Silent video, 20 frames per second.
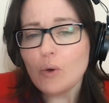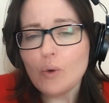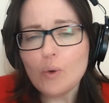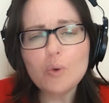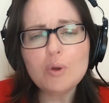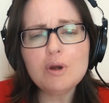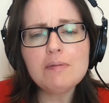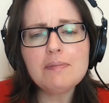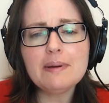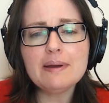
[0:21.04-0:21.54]

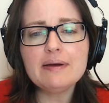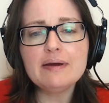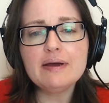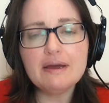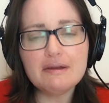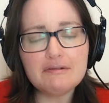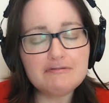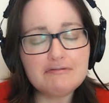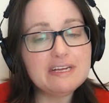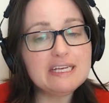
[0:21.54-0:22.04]
all about
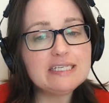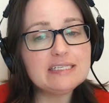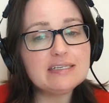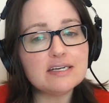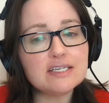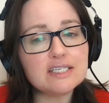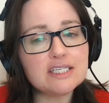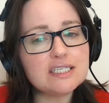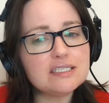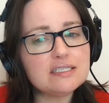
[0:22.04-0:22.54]
her
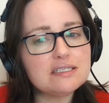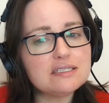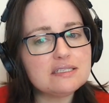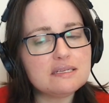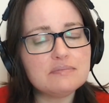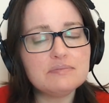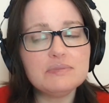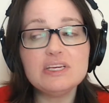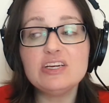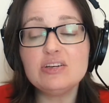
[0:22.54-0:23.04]
research into
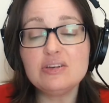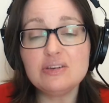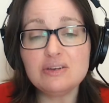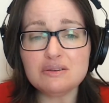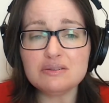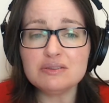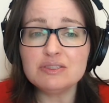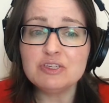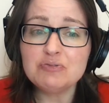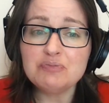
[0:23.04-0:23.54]
something
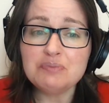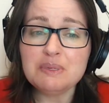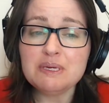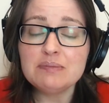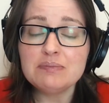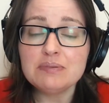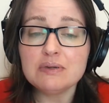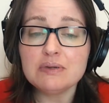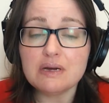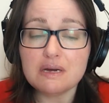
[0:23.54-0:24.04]
lots of
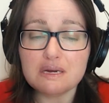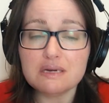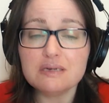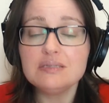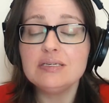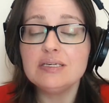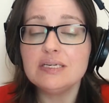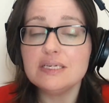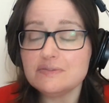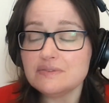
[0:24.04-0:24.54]
people are
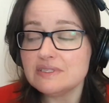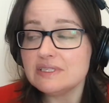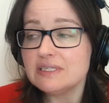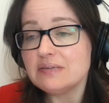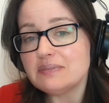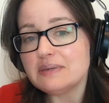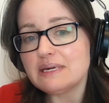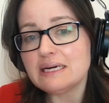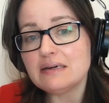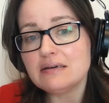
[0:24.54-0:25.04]
nervous
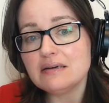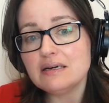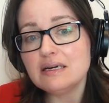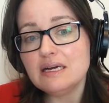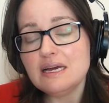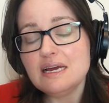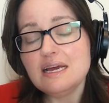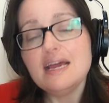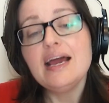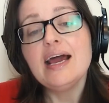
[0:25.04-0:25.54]
about,
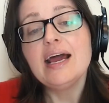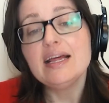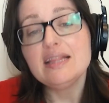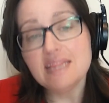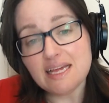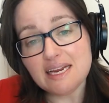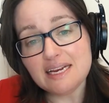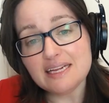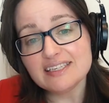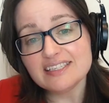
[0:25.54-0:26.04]
and
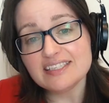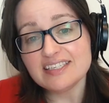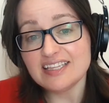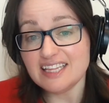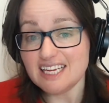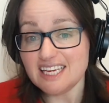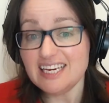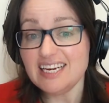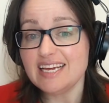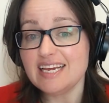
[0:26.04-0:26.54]
that is
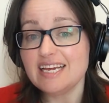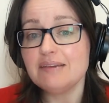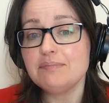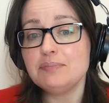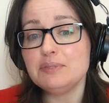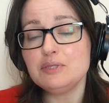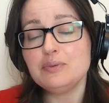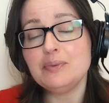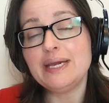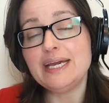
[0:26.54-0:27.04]
the link
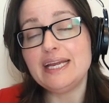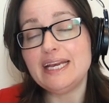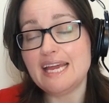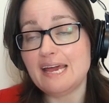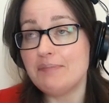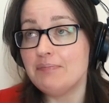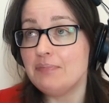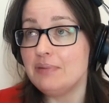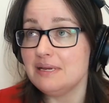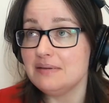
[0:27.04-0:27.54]
between
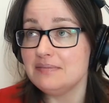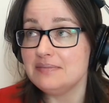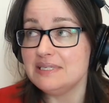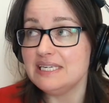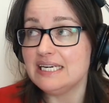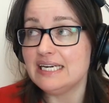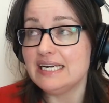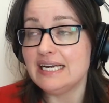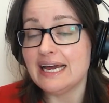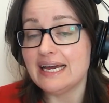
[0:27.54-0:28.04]

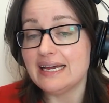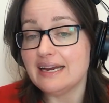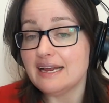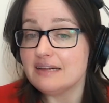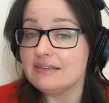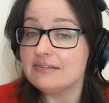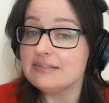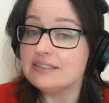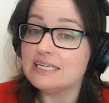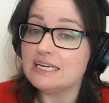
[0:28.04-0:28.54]
epilepsy and
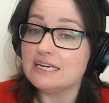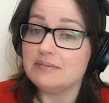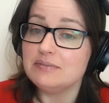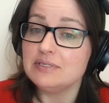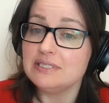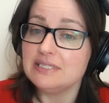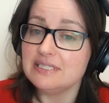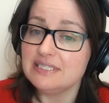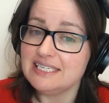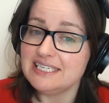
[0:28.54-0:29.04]

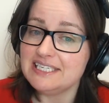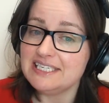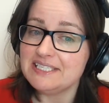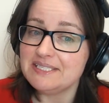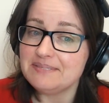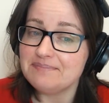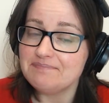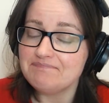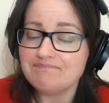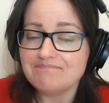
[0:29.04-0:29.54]
Alzheimer's
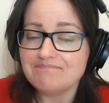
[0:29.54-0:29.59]
disease.